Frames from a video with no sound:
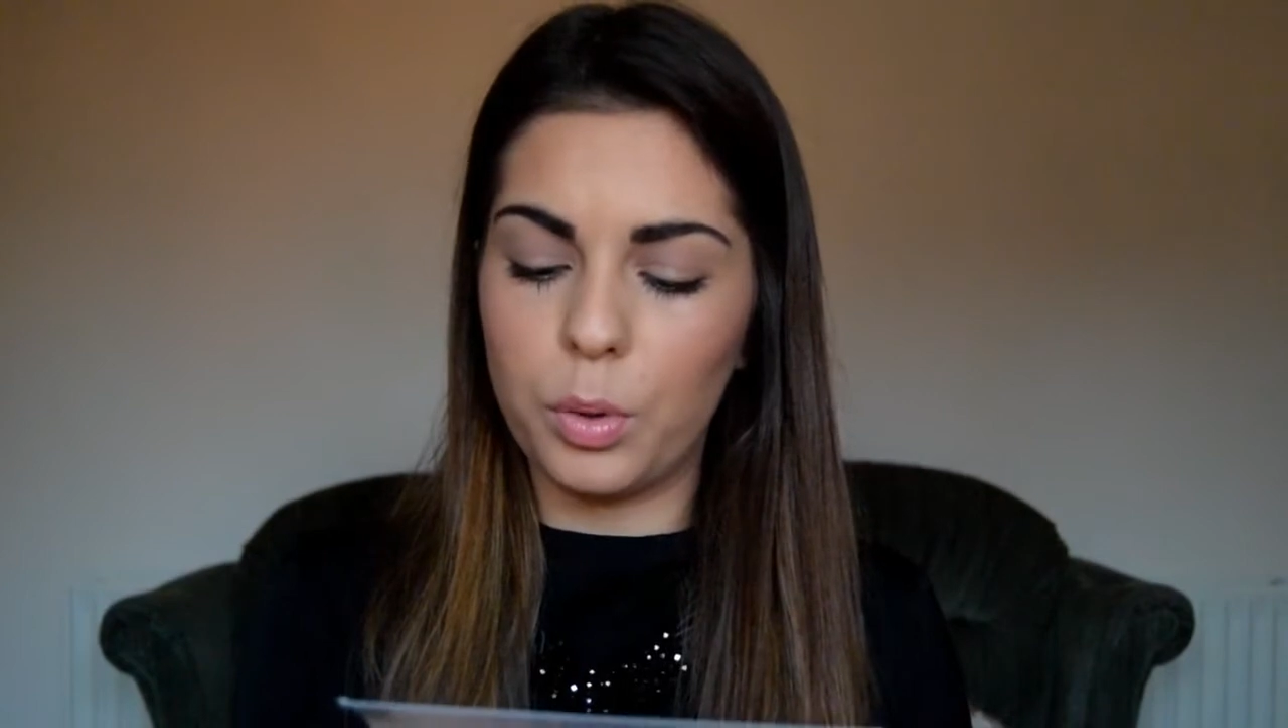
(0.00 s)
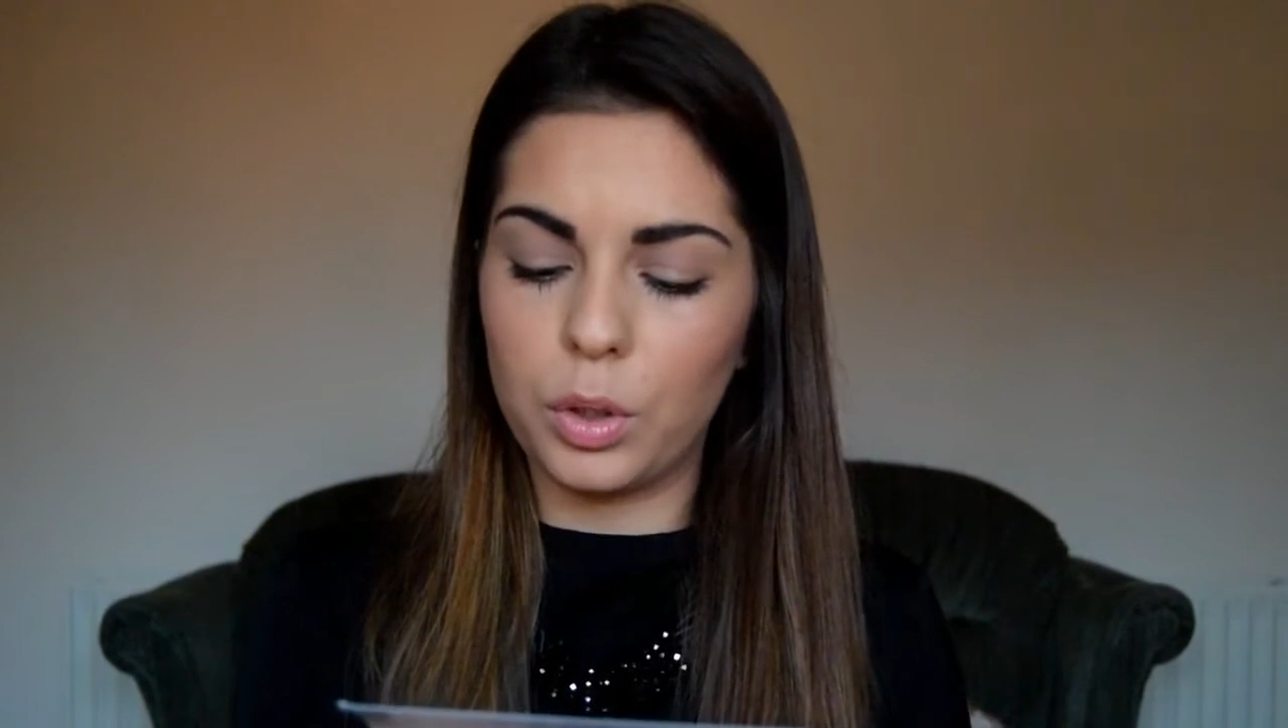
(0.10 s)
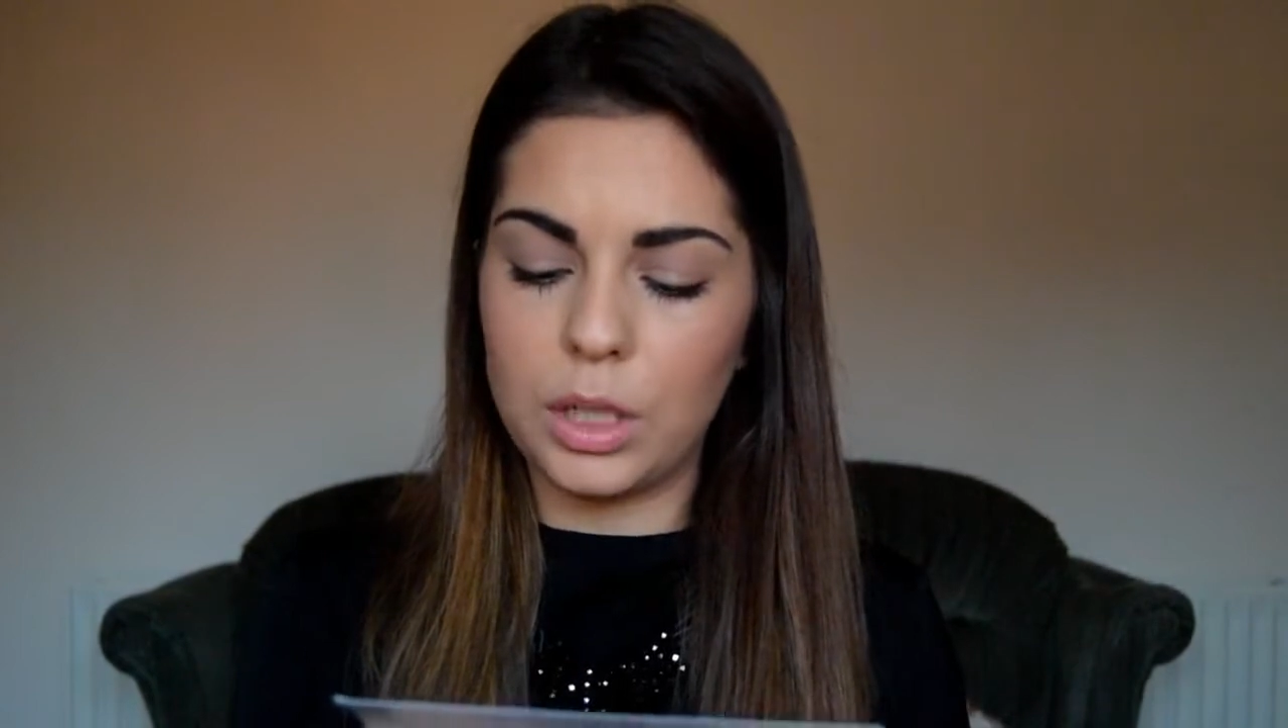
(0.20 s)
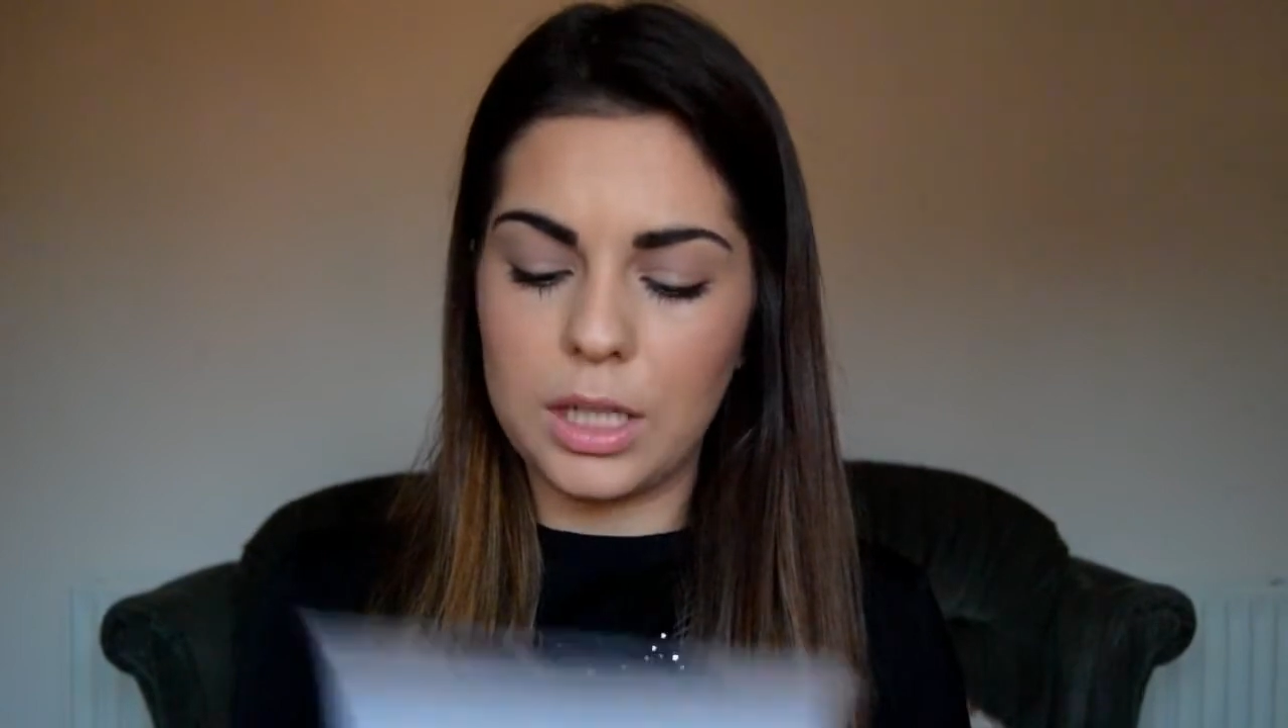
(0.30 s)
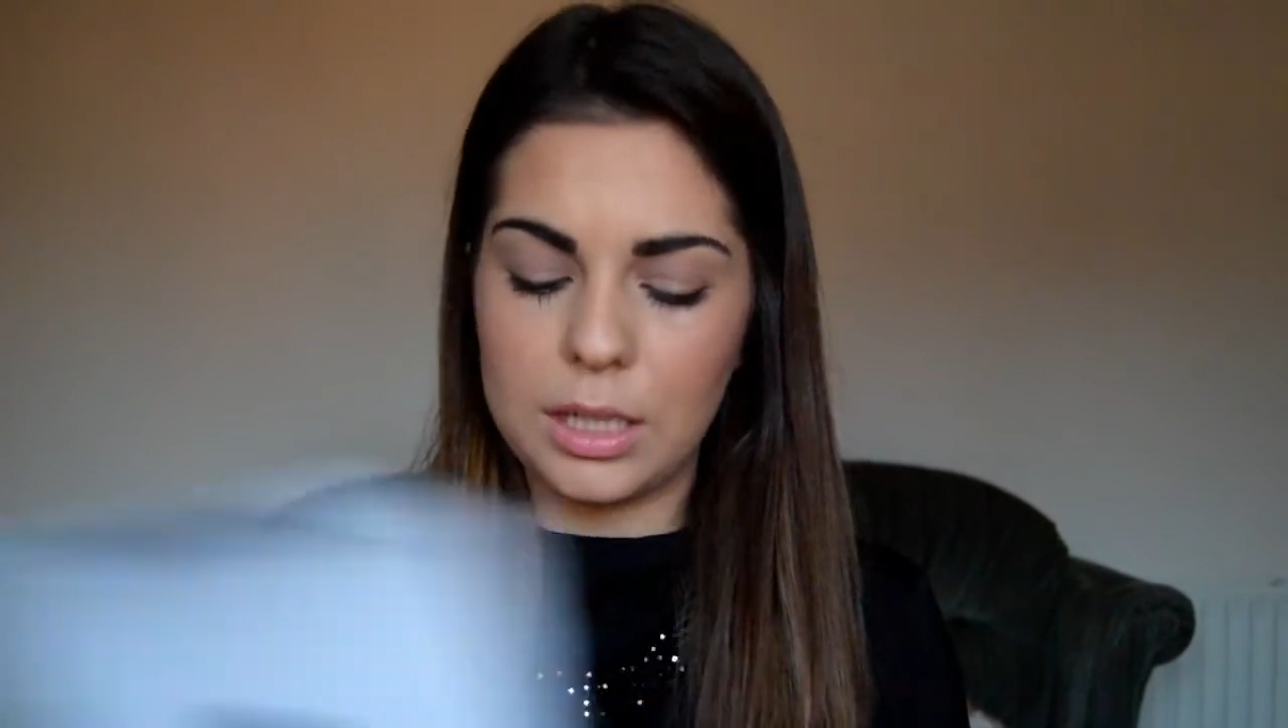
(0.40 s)

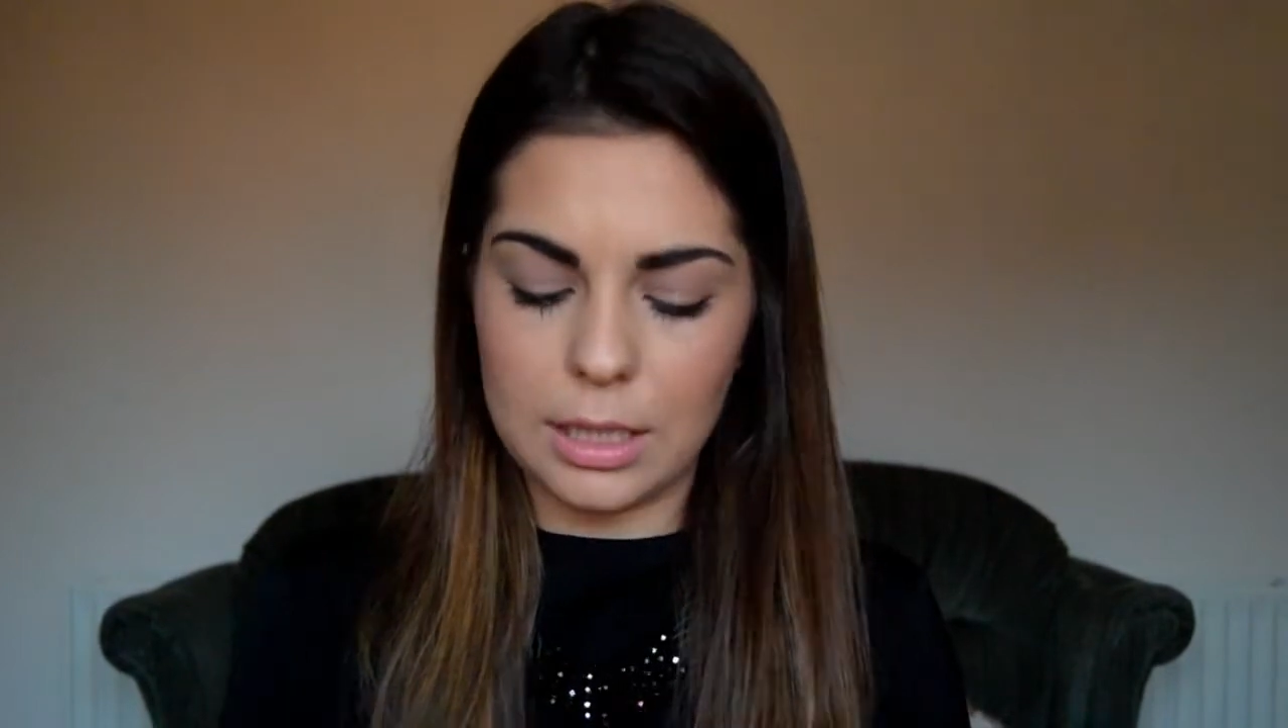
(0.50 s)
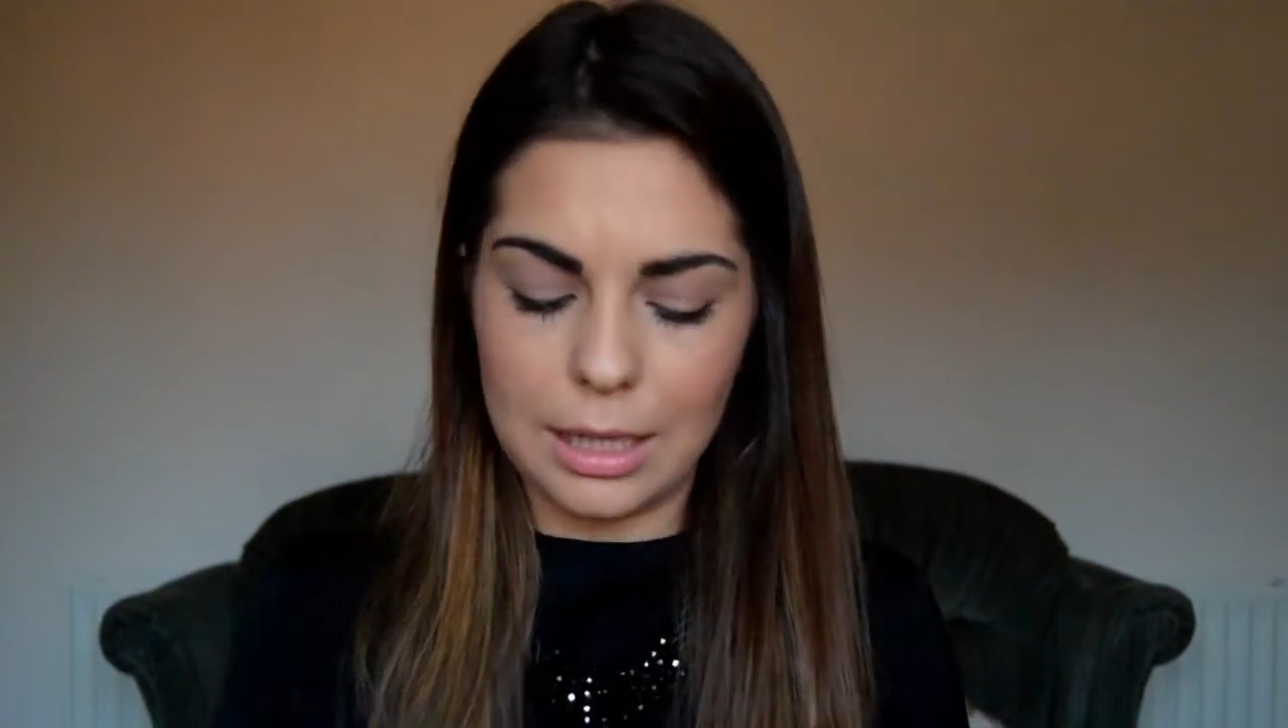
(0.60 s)
bodied